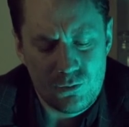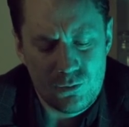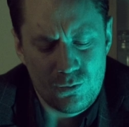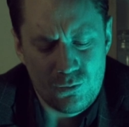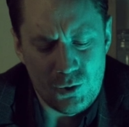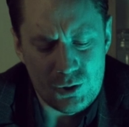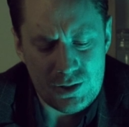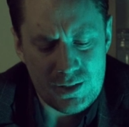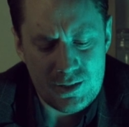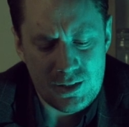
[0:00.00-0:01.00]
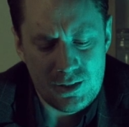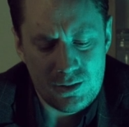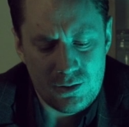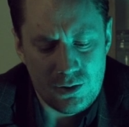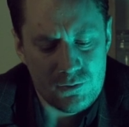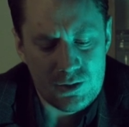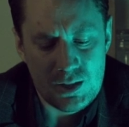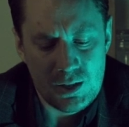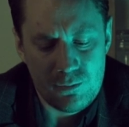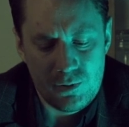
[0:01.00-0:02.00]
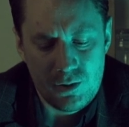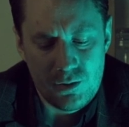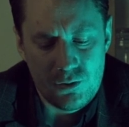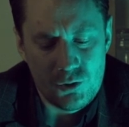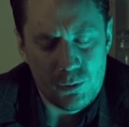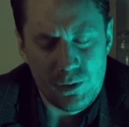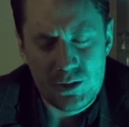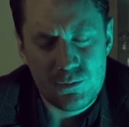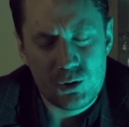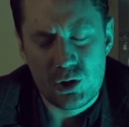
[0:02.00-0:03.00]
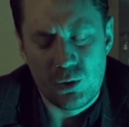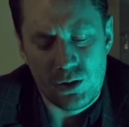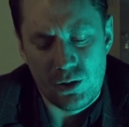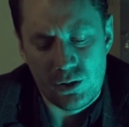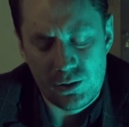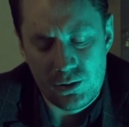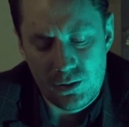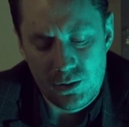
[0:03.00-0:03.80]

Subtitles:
"What?" I said, half asleep. "Robert, what's going on?"